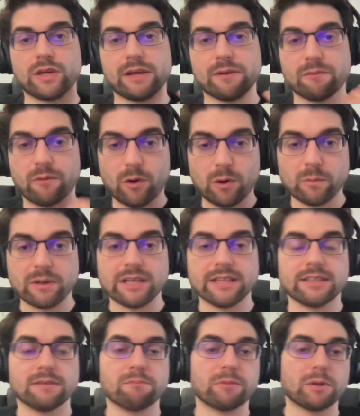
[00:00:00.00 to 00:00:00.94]
evolve
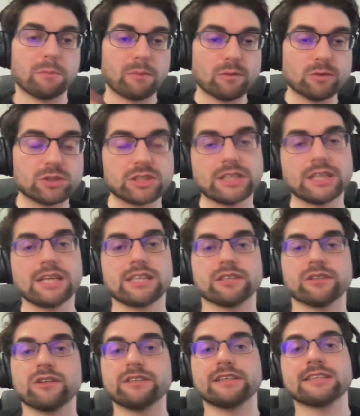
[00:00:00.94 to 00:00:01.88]
it and propose things
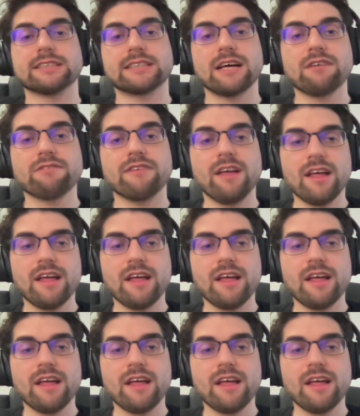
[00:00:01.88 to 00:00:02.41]
and all that stuff.